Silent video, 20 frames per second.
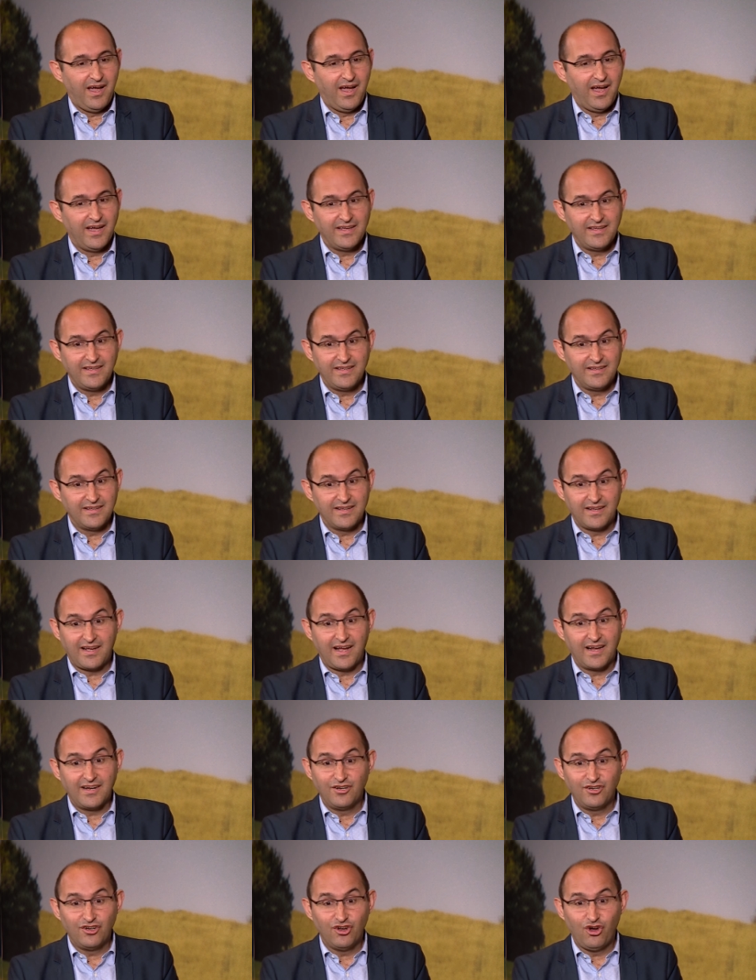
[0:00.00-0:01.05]
I
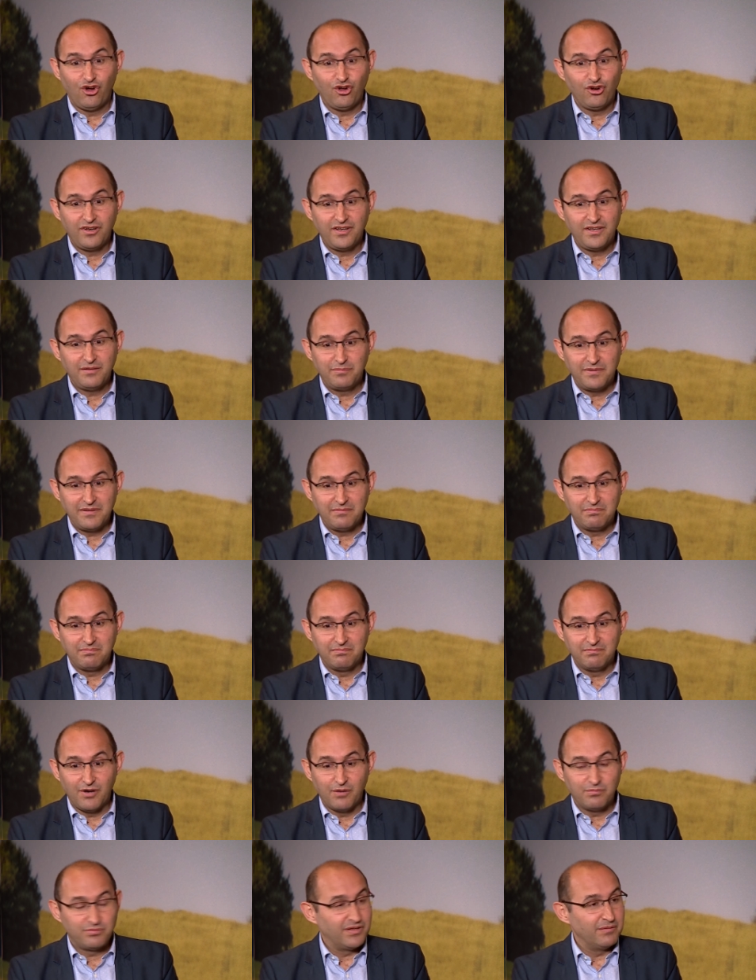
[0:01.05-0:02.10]
can only be
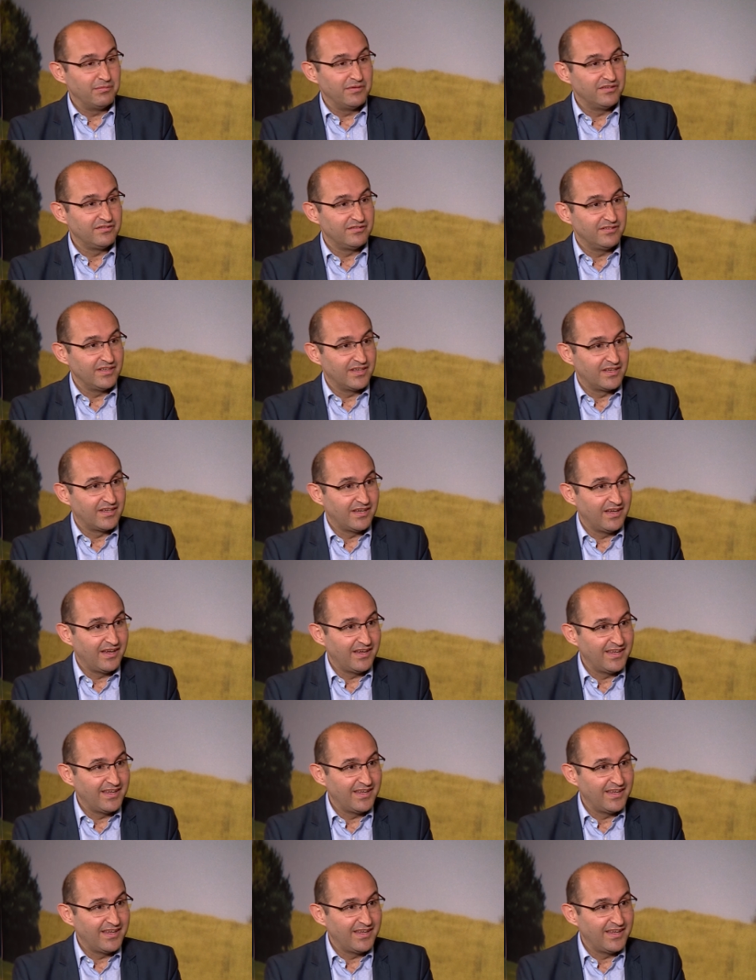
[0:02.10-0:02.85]
optimistic.